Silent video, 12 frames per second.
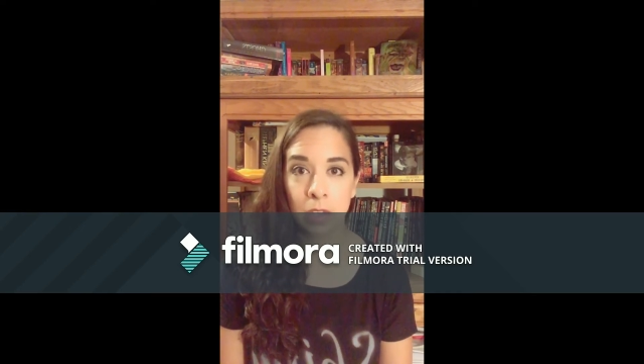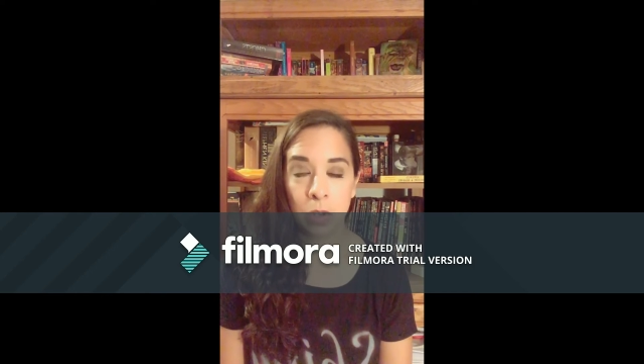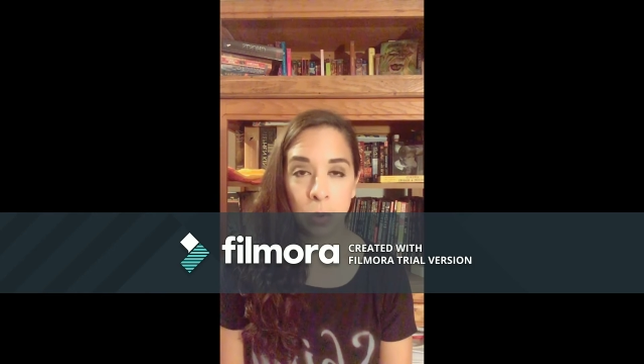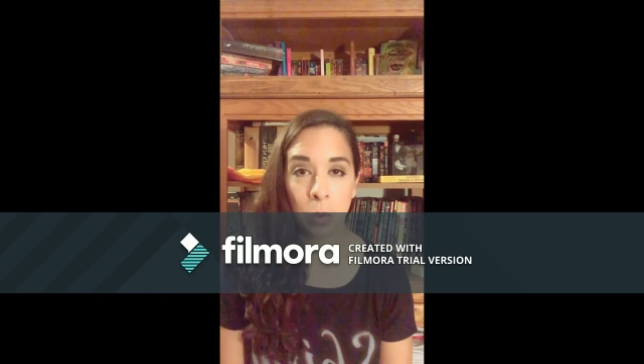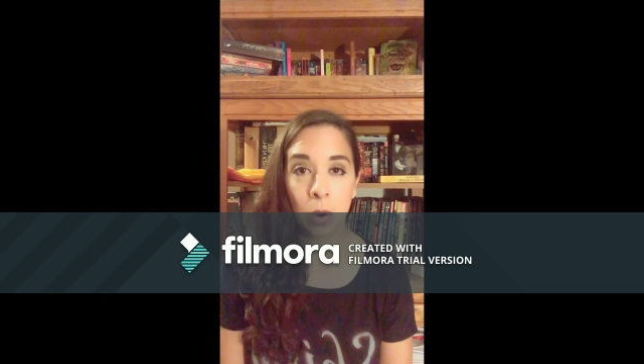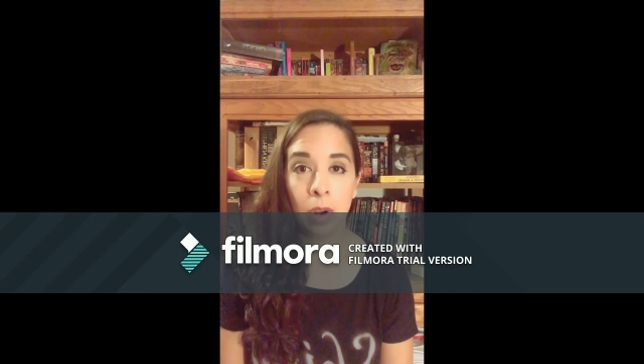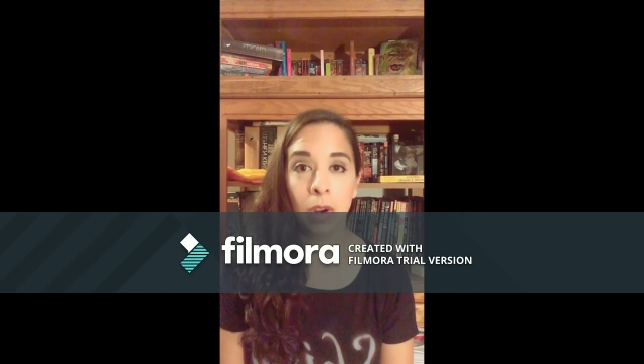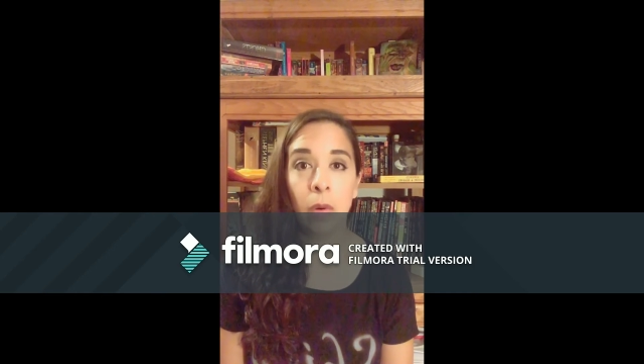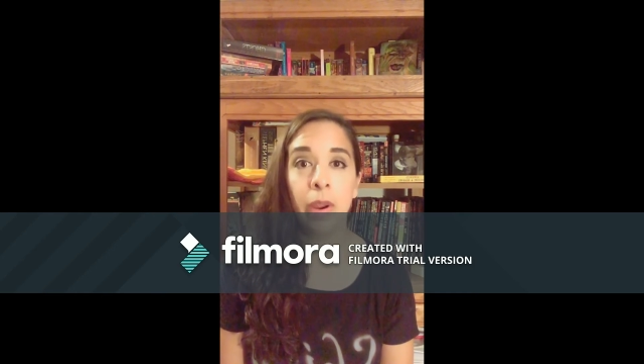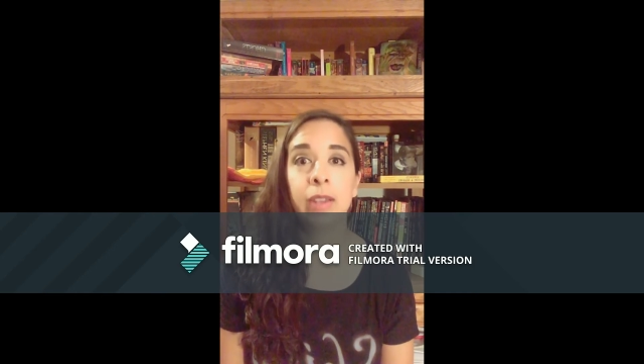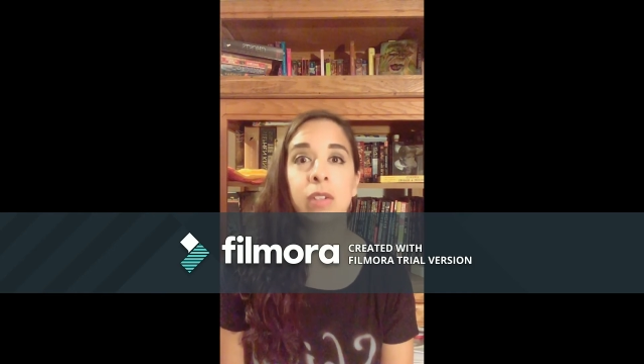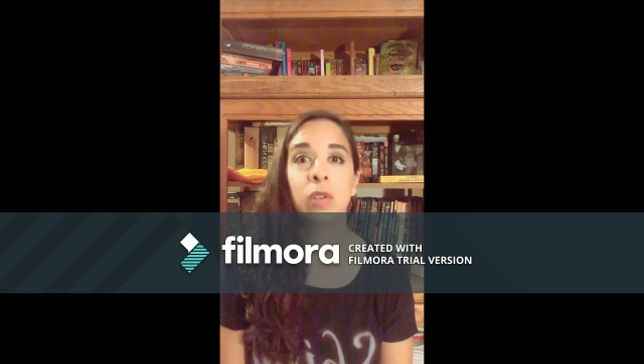You are
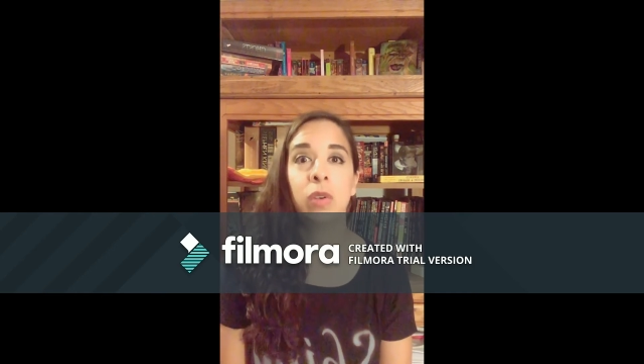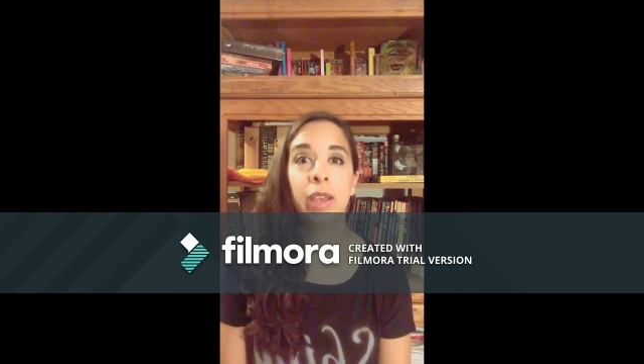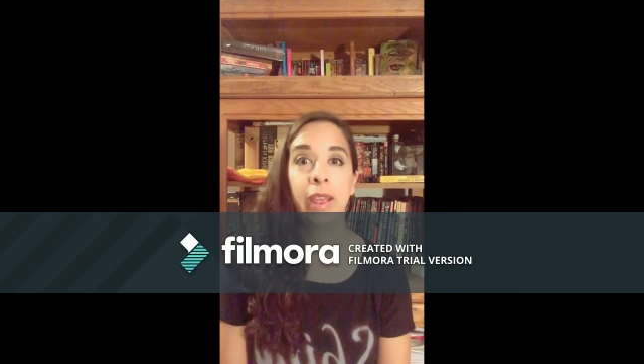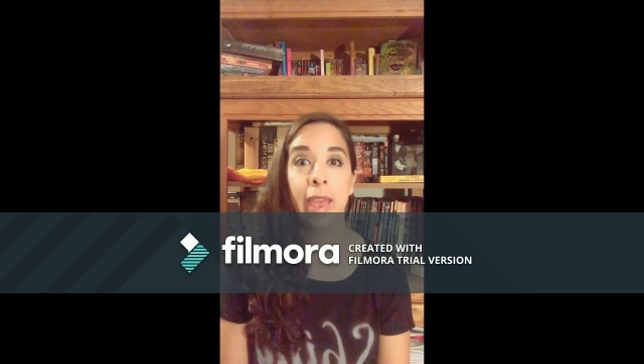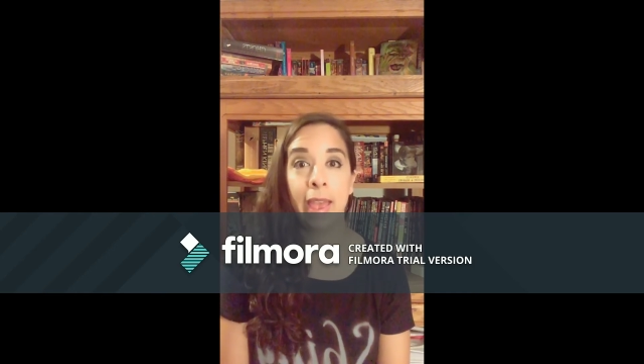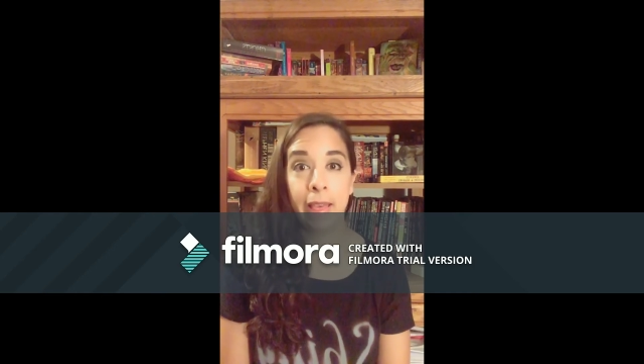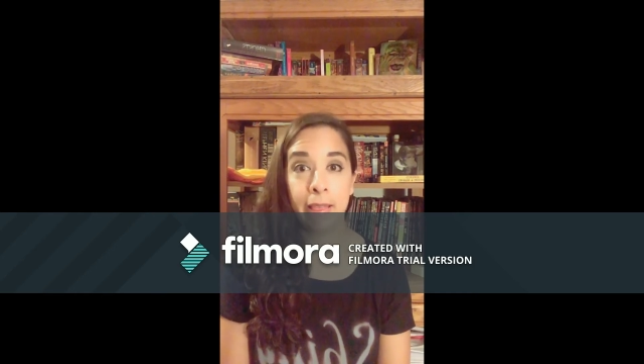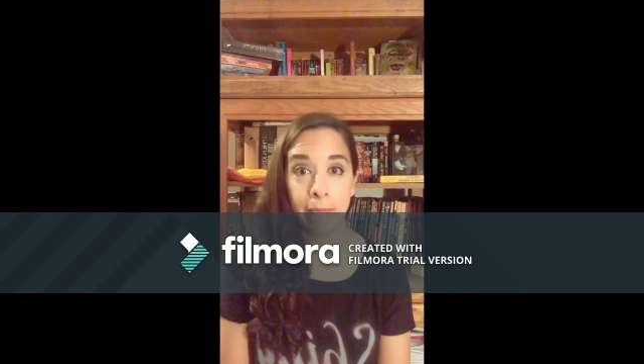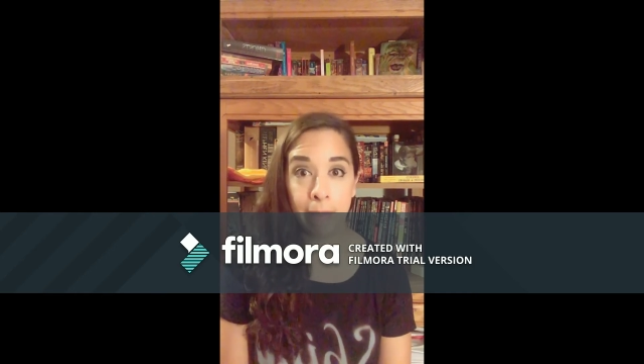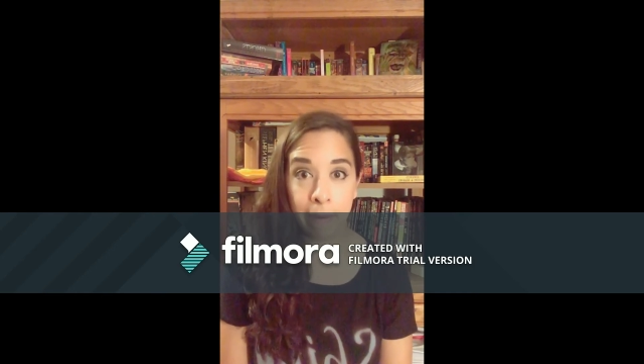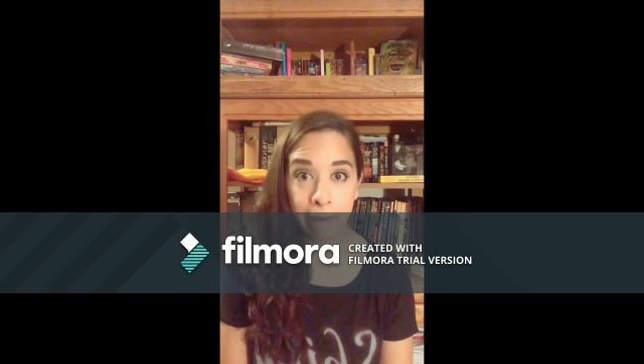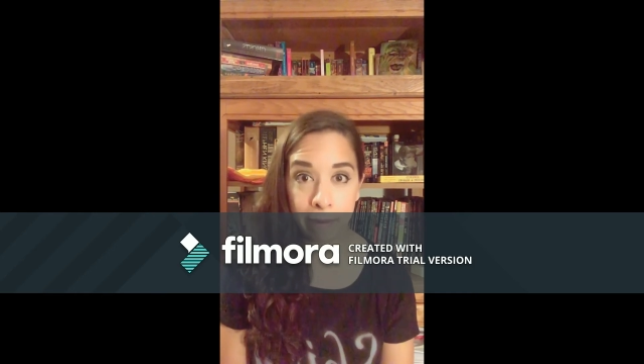going to get a
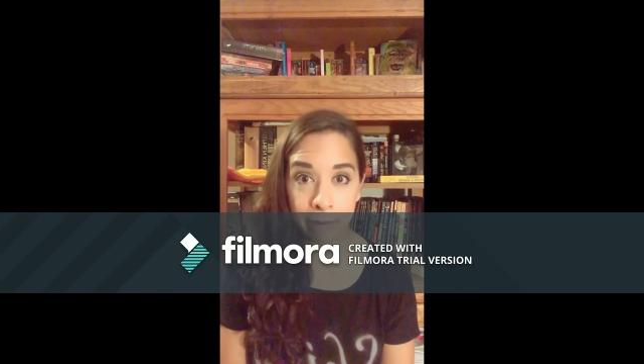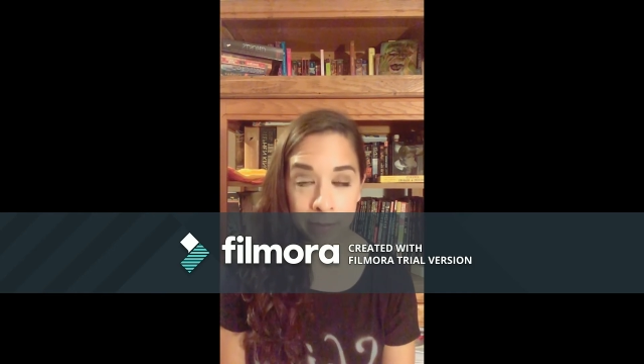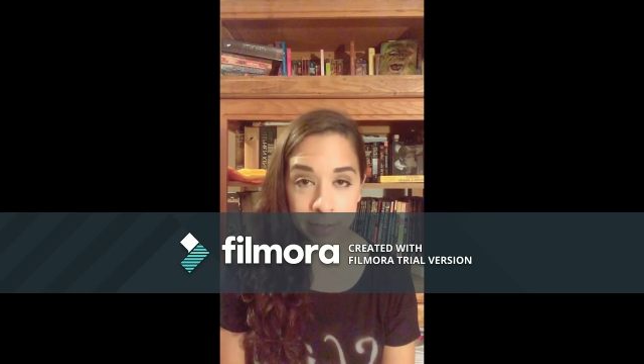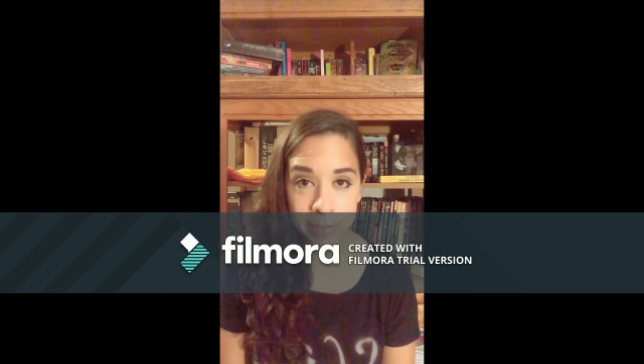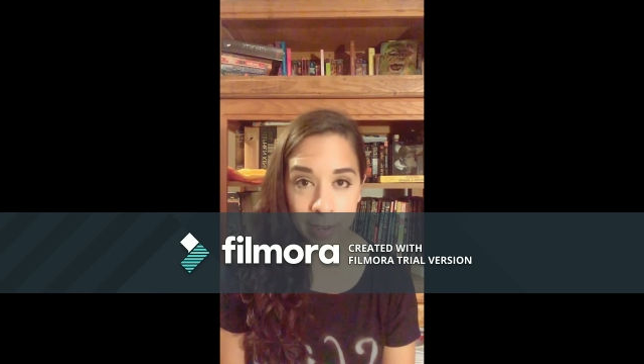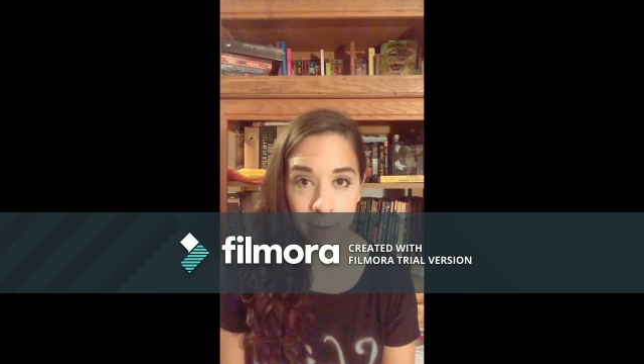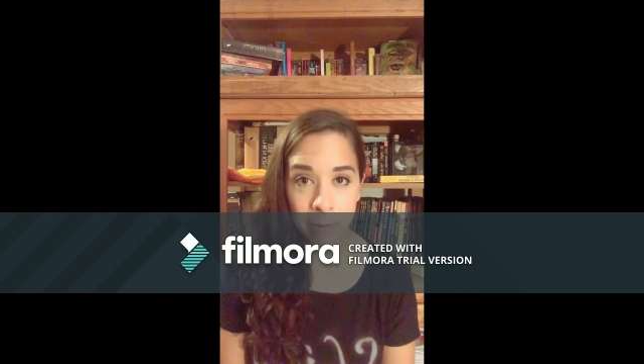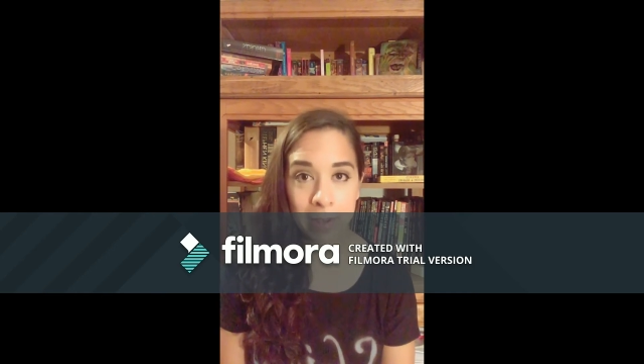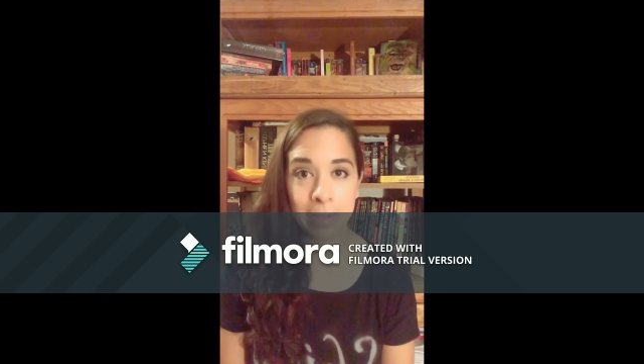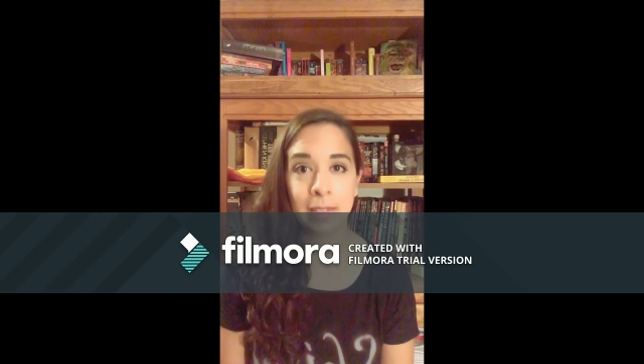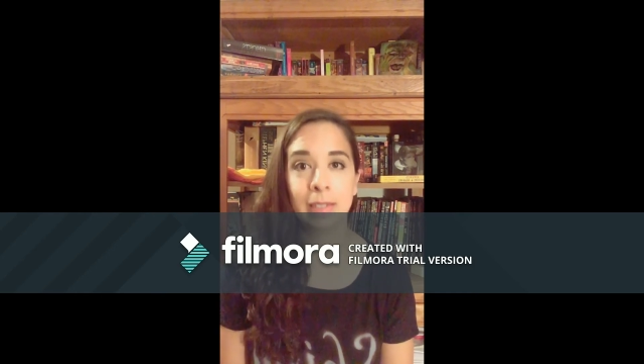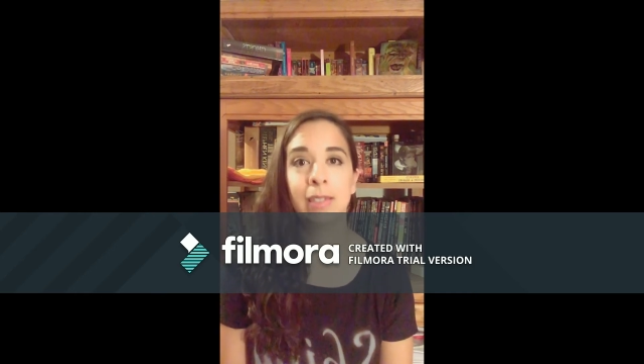lot of
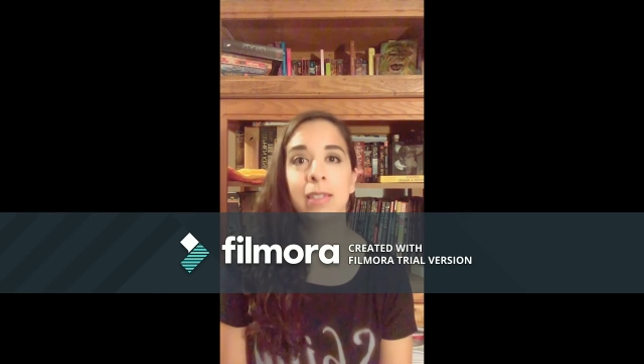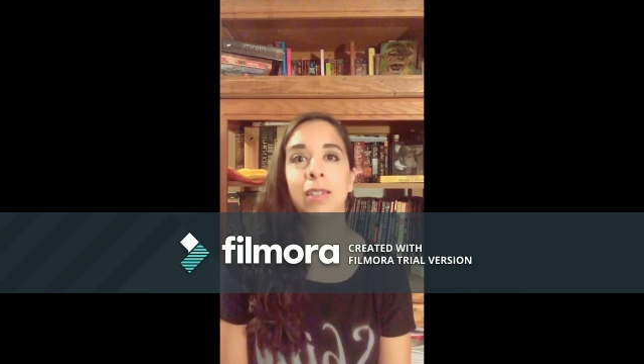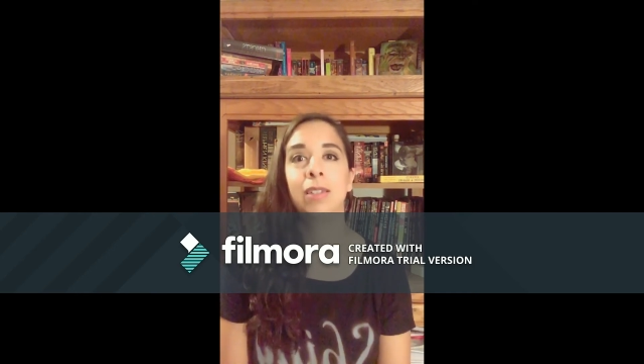assignments.